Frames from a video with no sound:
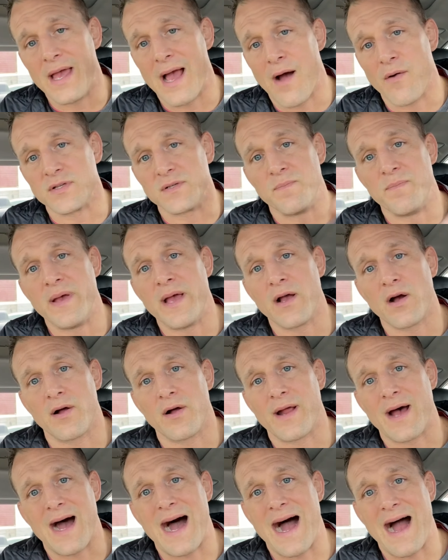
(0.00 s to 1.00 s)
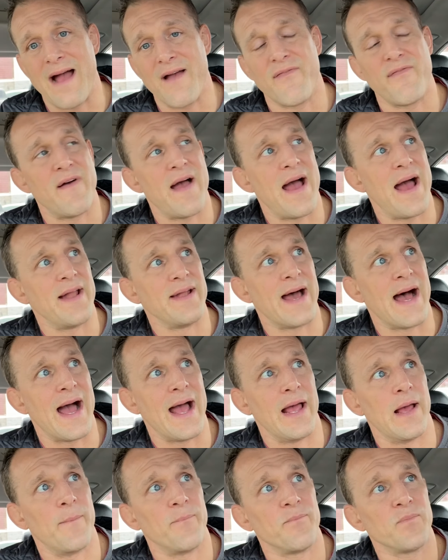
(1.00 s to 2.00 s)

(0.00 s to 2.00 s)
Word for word: I was big on a high fat diet.